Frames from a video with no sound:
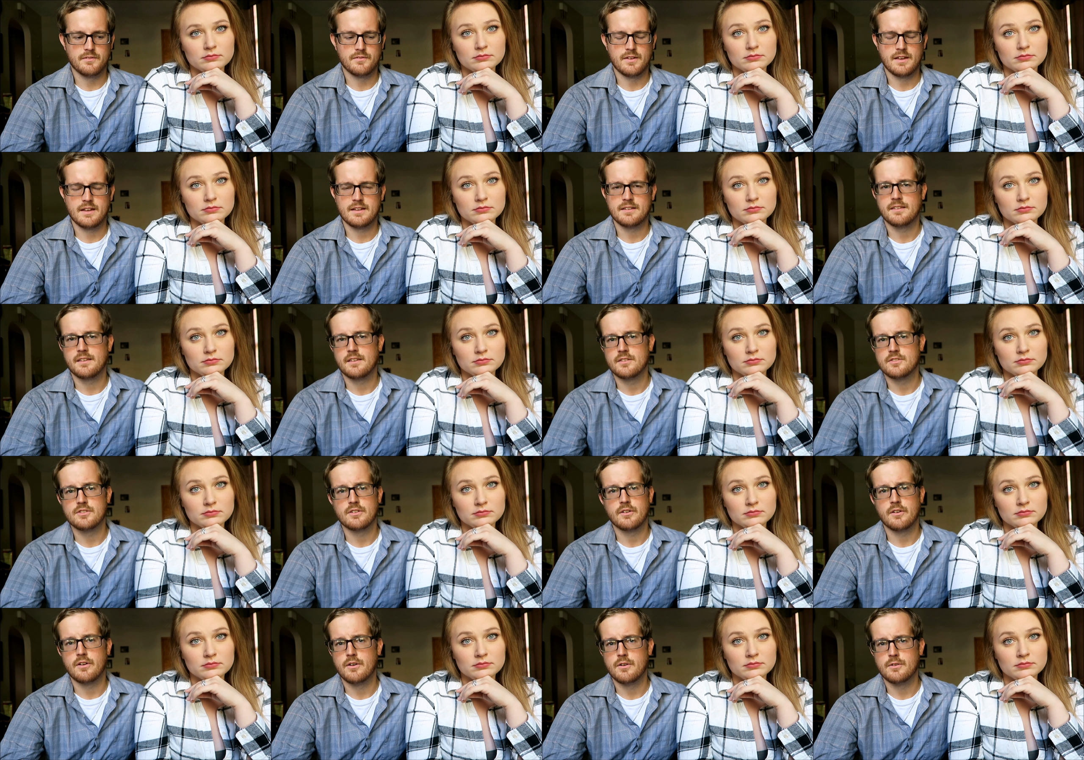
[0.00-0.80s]
Speaker 1: fancy, and
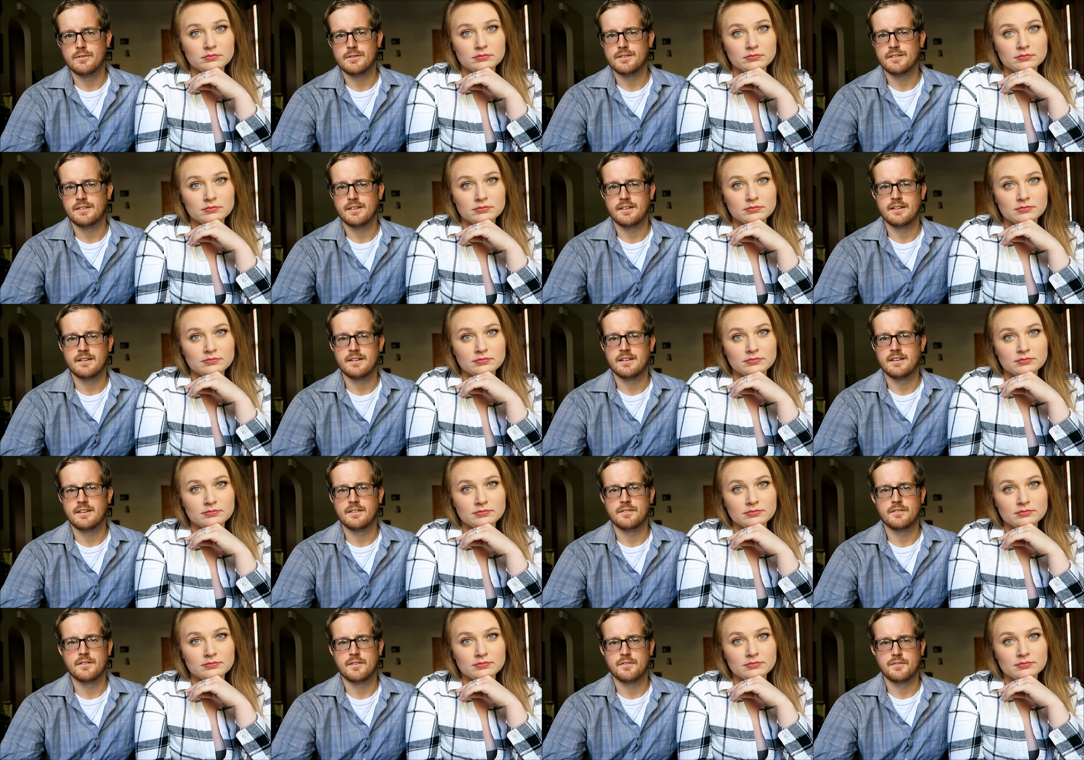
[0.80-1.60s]
she'll always eat it
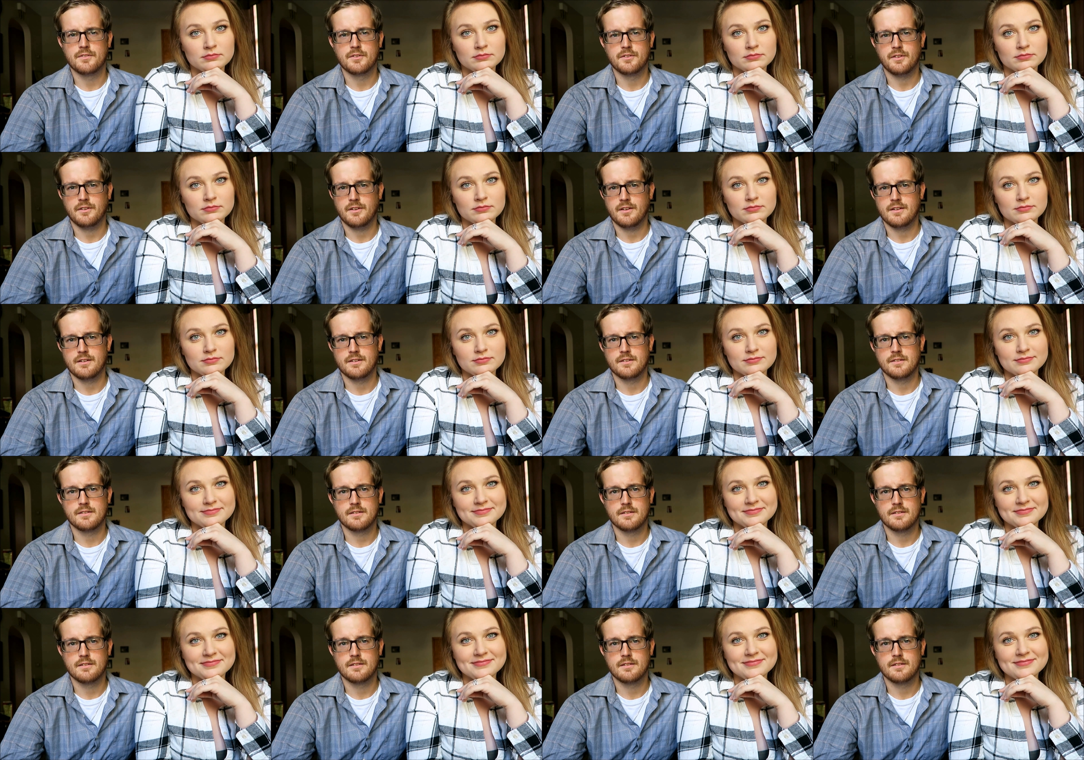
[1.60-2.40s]
even if there's
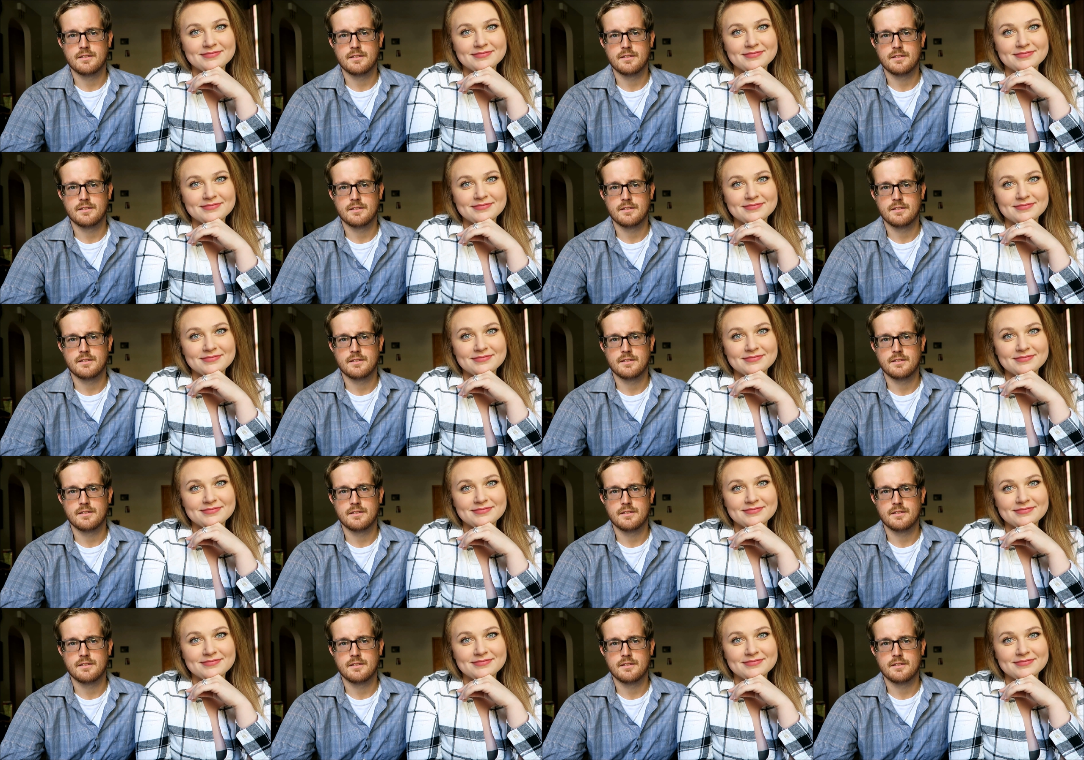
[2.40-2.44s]
onions.